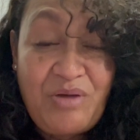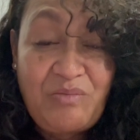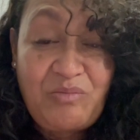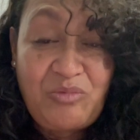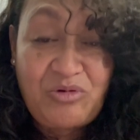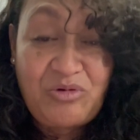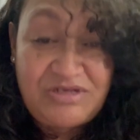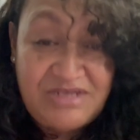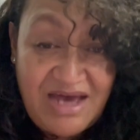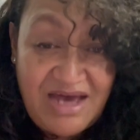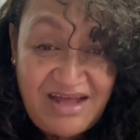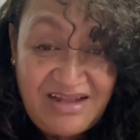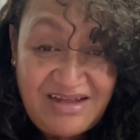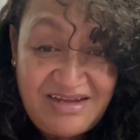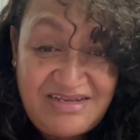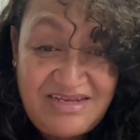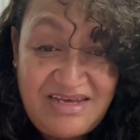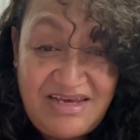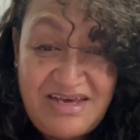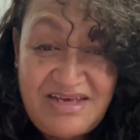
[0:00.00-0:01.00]

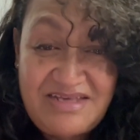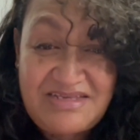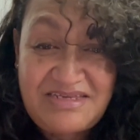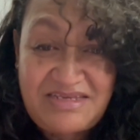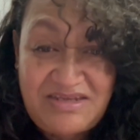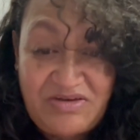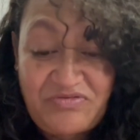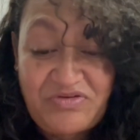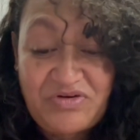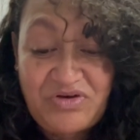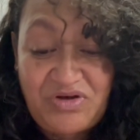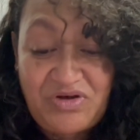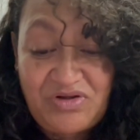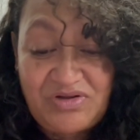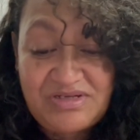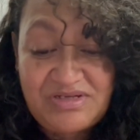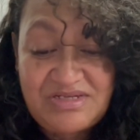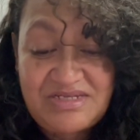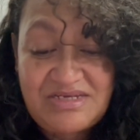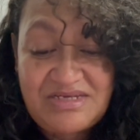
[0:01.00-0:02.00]
Mortality is
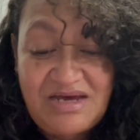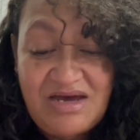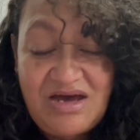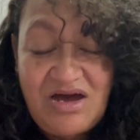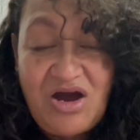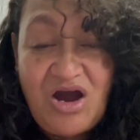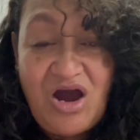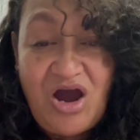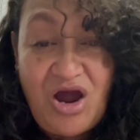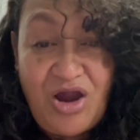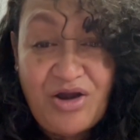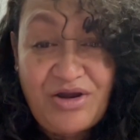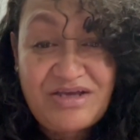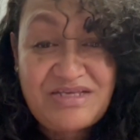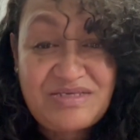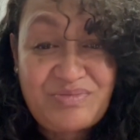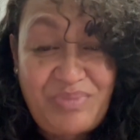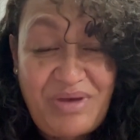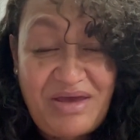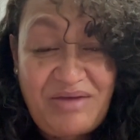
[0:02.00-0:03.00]
difficult. Our,
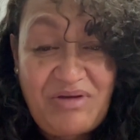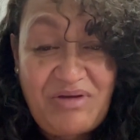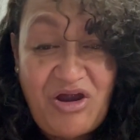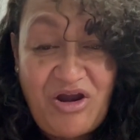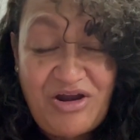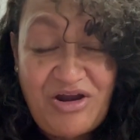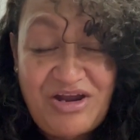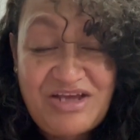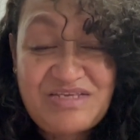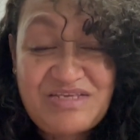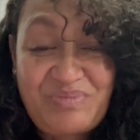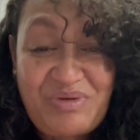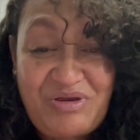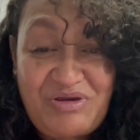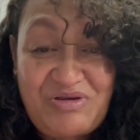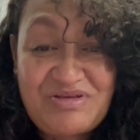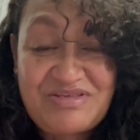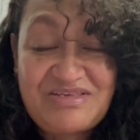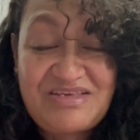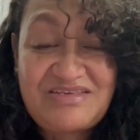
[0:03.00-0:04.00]
exp our
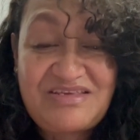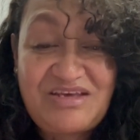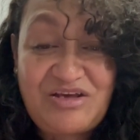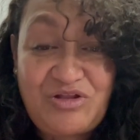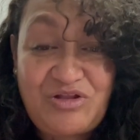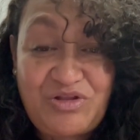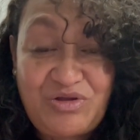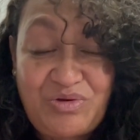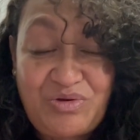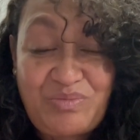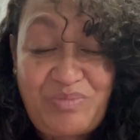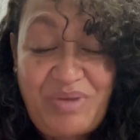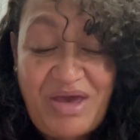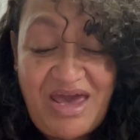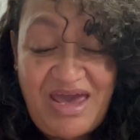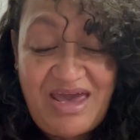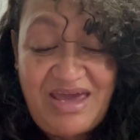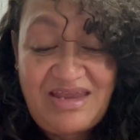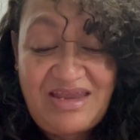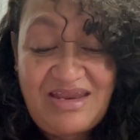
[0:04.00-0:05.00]
experiences include
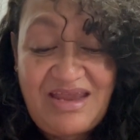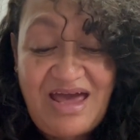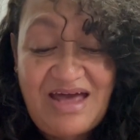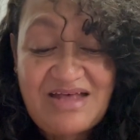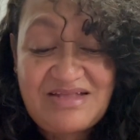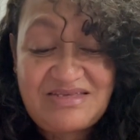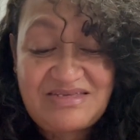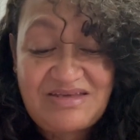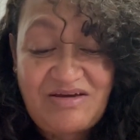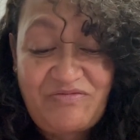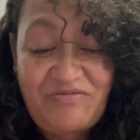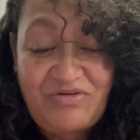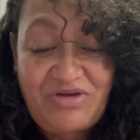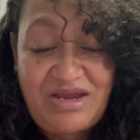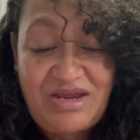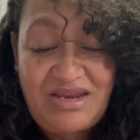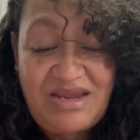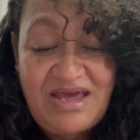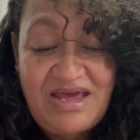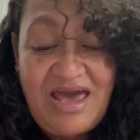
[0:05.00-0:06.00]
pain and
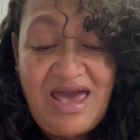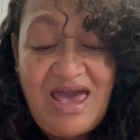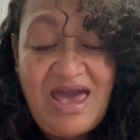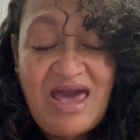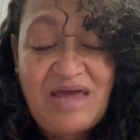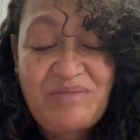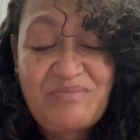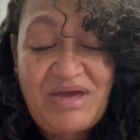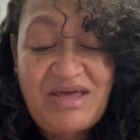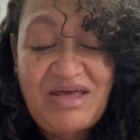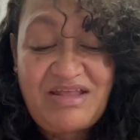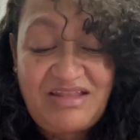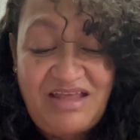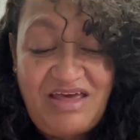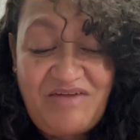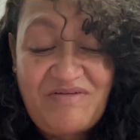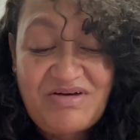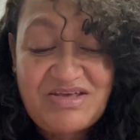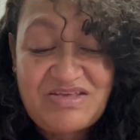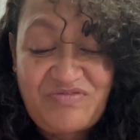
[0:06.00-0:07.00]
suffering and may
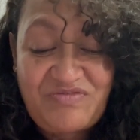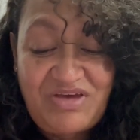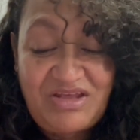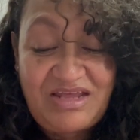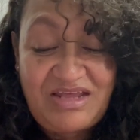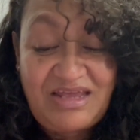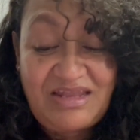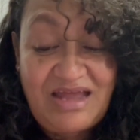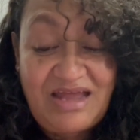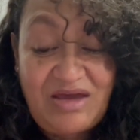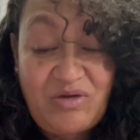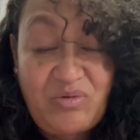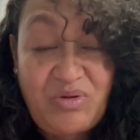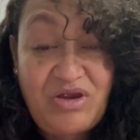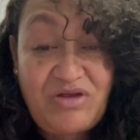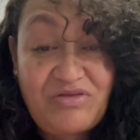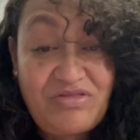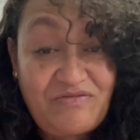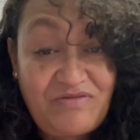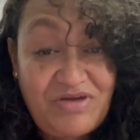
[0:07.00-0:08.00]
leave us feeling like we
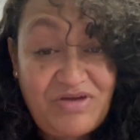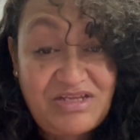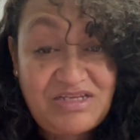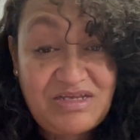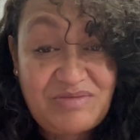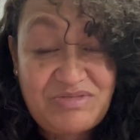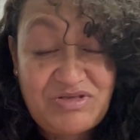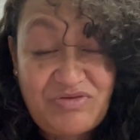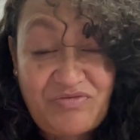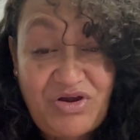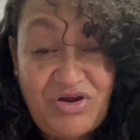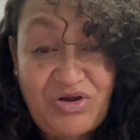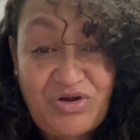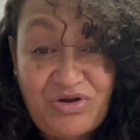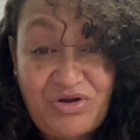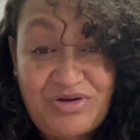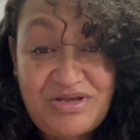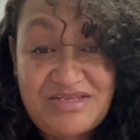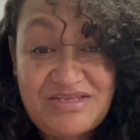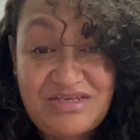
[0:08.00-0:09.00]
are the victims of our
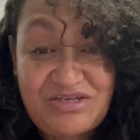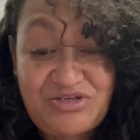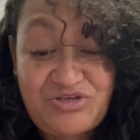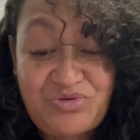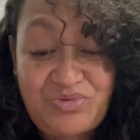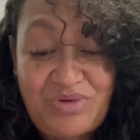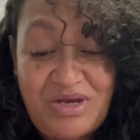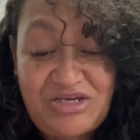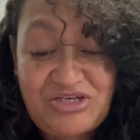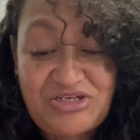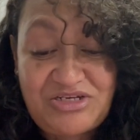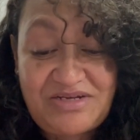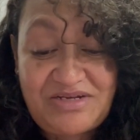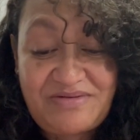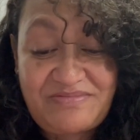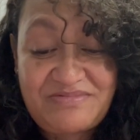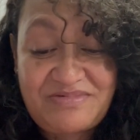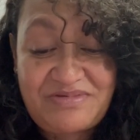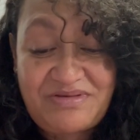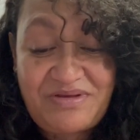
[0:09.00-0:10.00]
current
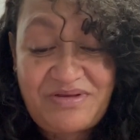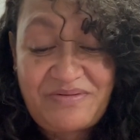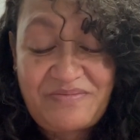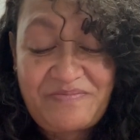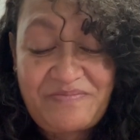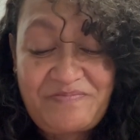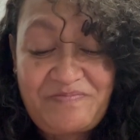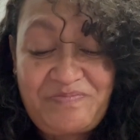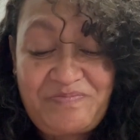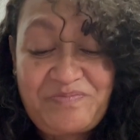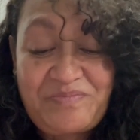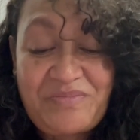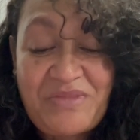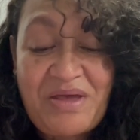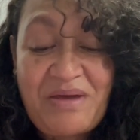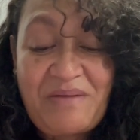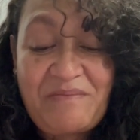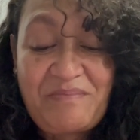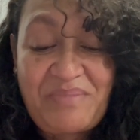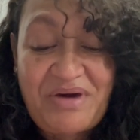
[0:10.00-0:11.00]
situations.
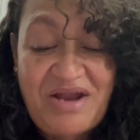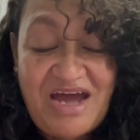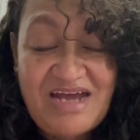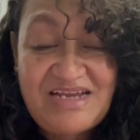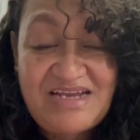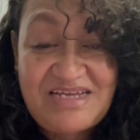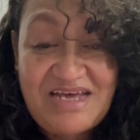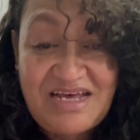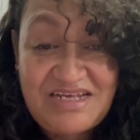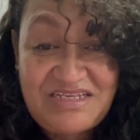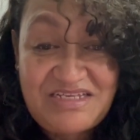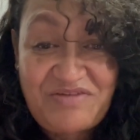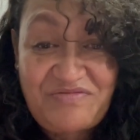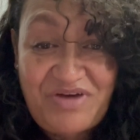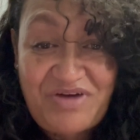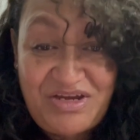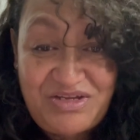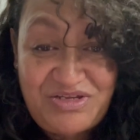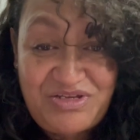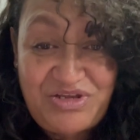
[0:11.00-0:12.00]
But I
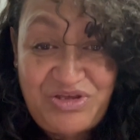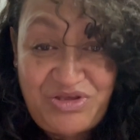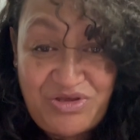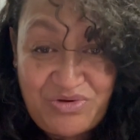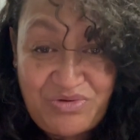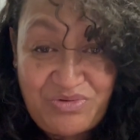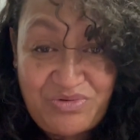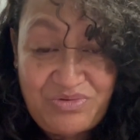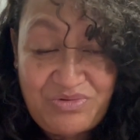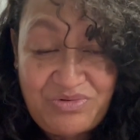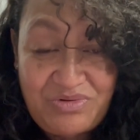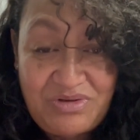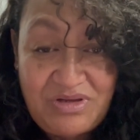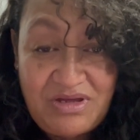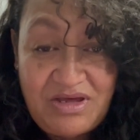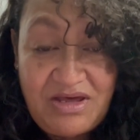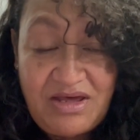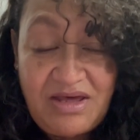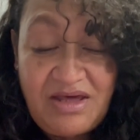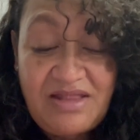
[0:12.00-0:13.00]
testify to you
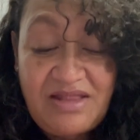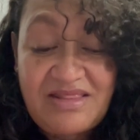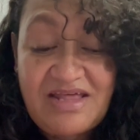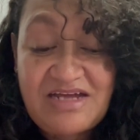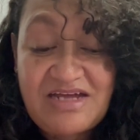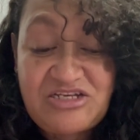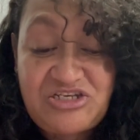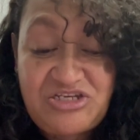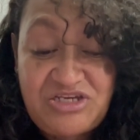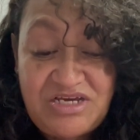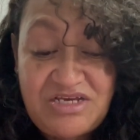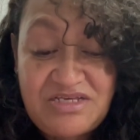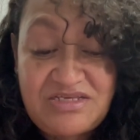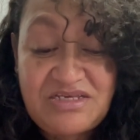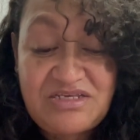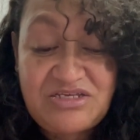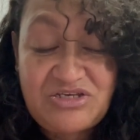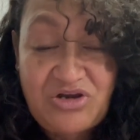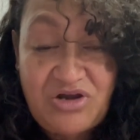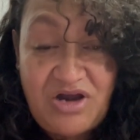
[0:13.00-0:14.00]
that
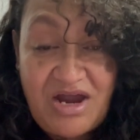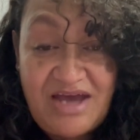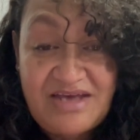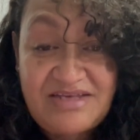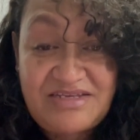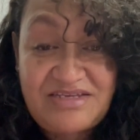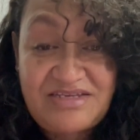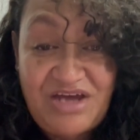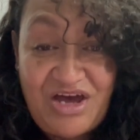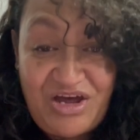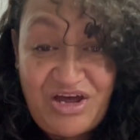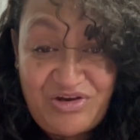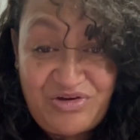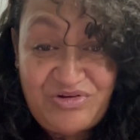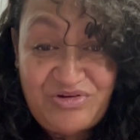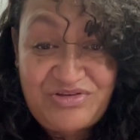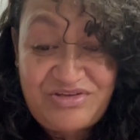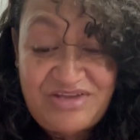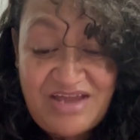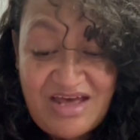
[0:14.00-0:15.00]
Jesus Christ
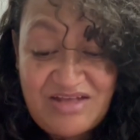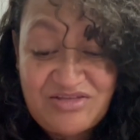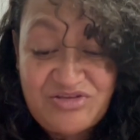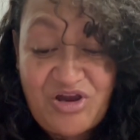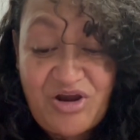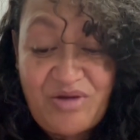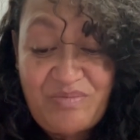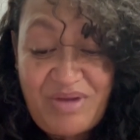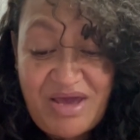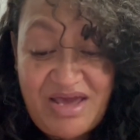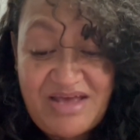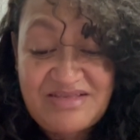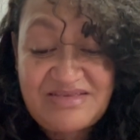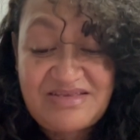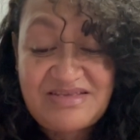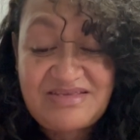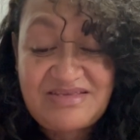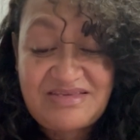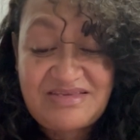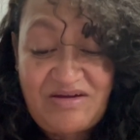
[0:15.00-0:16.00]
understands our pains
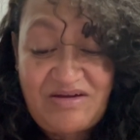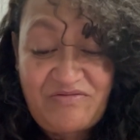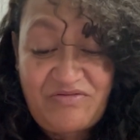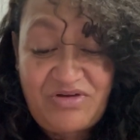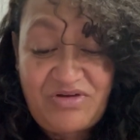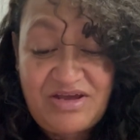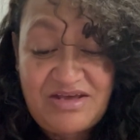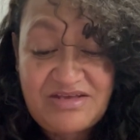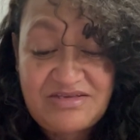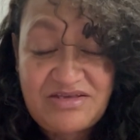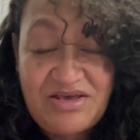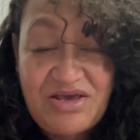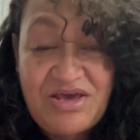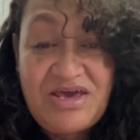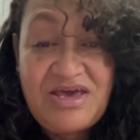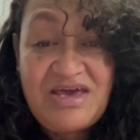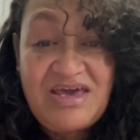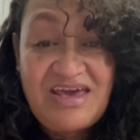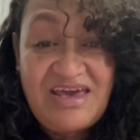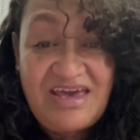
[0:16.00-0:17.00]
and sufferings.
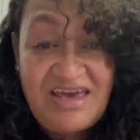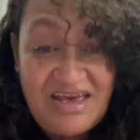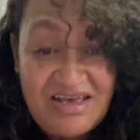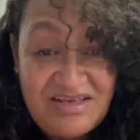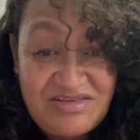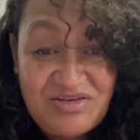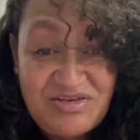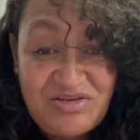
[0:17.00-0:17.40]
His